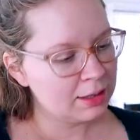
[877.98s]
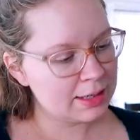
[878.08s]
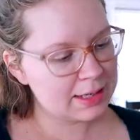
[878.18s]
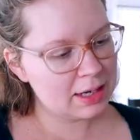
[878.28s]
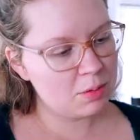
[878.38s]

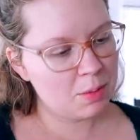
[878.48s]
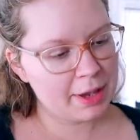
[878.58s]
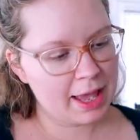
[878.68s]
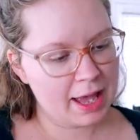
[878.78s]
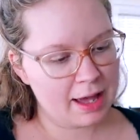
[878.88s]
Let's see what
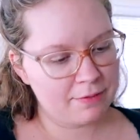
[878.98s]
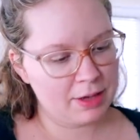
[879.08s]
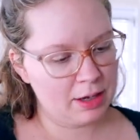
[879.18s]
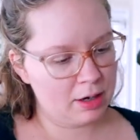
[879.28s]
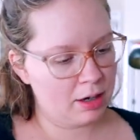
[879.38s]
we have
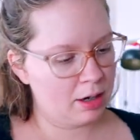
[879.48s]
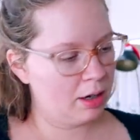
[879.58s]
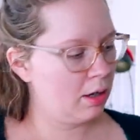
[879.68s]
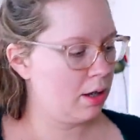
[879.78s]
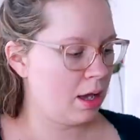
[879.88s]

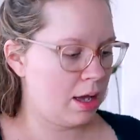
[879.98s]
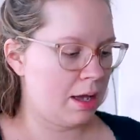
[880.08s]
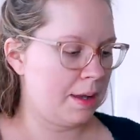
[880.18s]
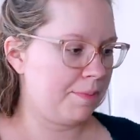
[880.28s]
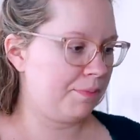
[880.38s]
here.
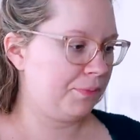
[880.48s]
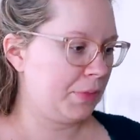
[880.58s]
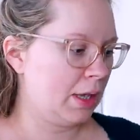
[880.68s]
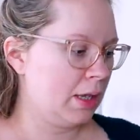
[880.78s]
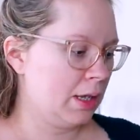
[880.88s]
Um,
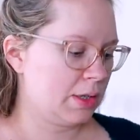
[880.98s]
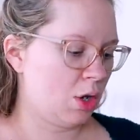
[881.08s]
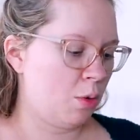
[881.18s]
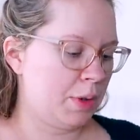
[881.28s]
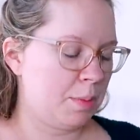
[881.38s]

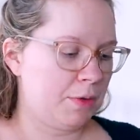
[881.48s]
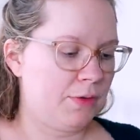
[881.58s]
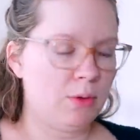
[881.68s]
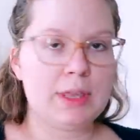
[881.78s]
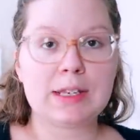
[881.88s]
open up a
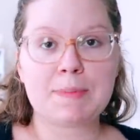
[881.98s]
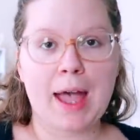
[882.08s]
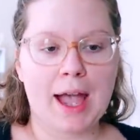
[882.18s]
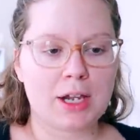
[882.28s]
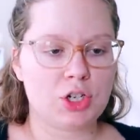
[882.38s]
few of these
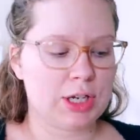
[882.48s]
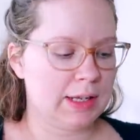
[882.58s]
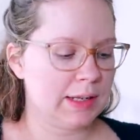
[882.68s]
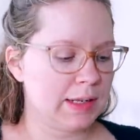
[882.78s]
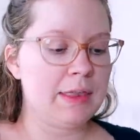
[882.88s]

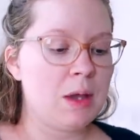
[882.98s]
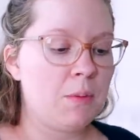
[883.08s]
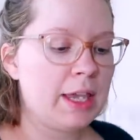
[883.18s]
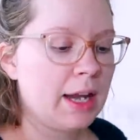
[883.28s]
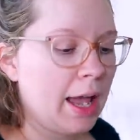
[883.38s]
packages. And then
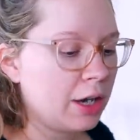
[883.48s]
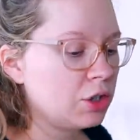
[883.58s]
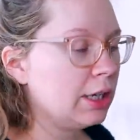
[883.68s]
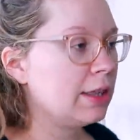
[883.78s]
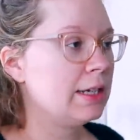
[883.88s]
we can
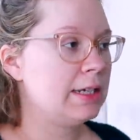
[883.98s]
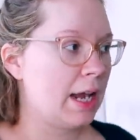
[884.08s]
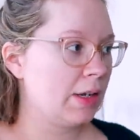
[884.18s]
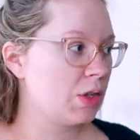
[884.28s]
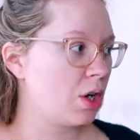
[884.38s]
actually get the
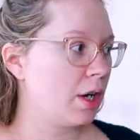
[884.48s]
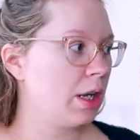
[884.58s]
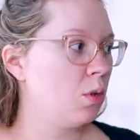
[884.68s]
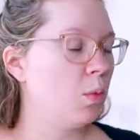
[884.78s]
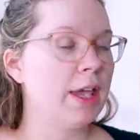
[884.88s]
day started